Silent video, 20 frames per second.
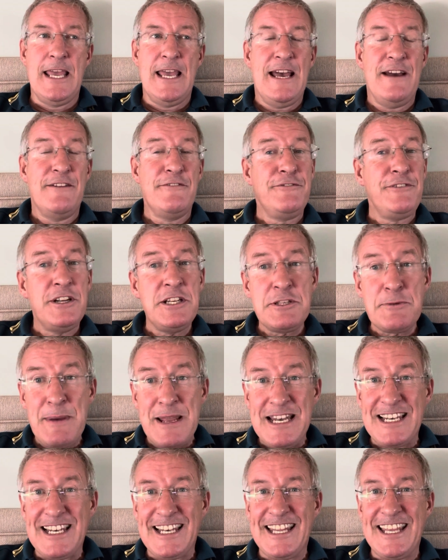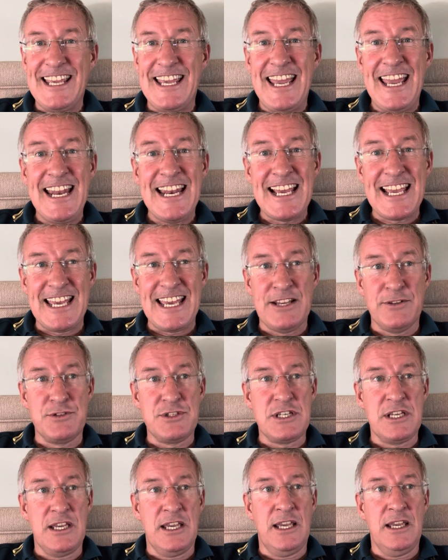And fundamentally, in
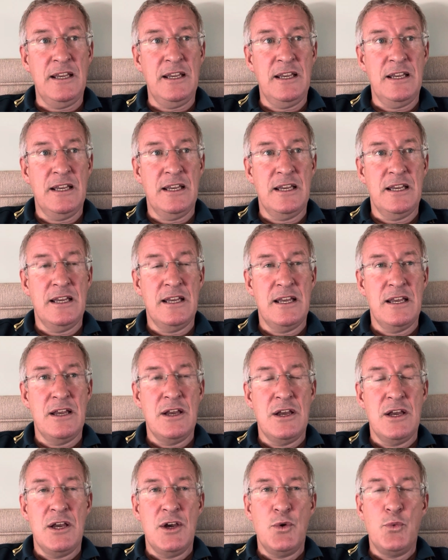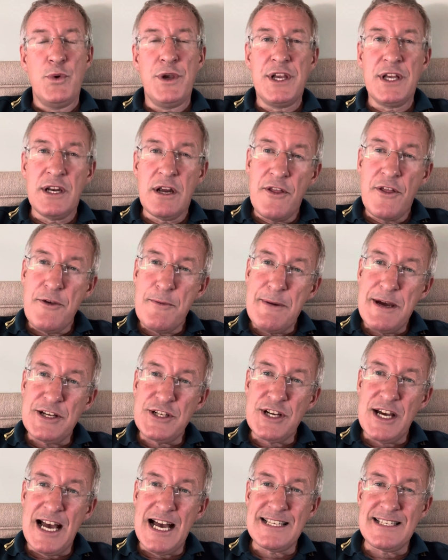accounting, we can either
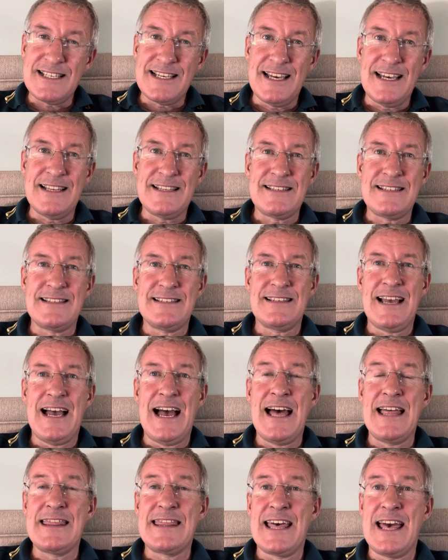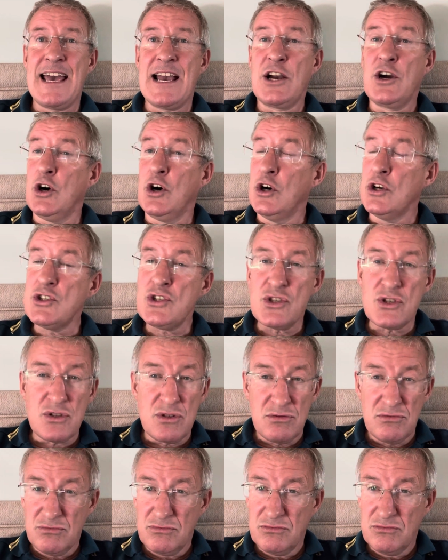measure assets at their cost
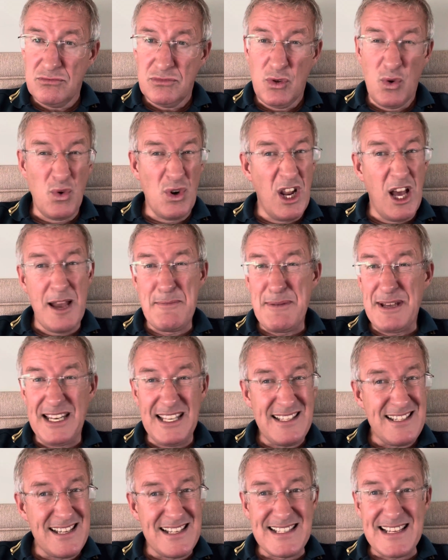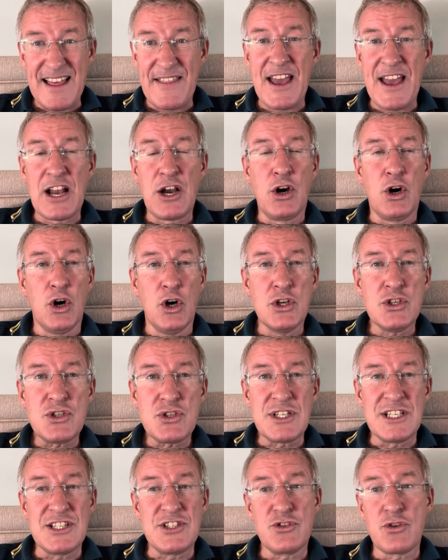or liabilities at their cost,
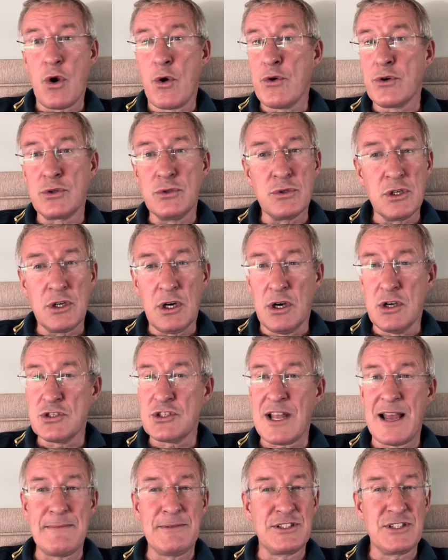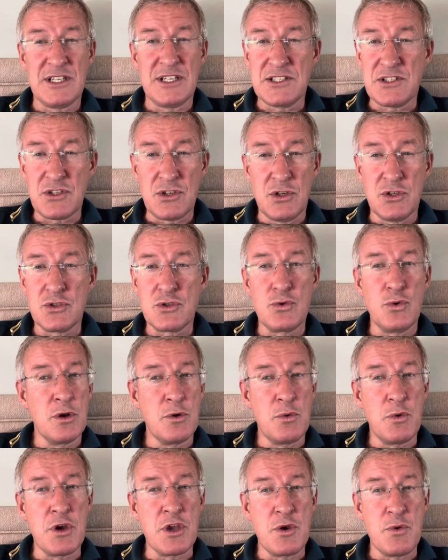historical cost, amortized cost, call it
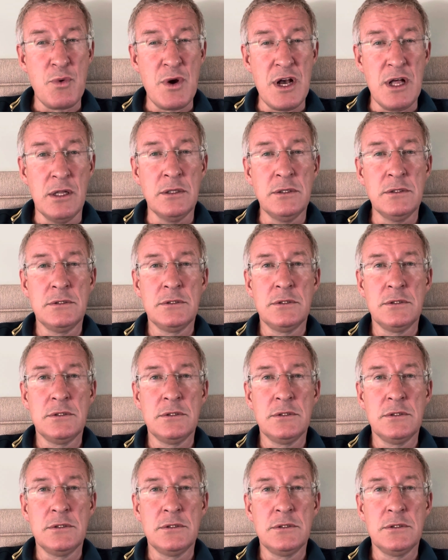what you will,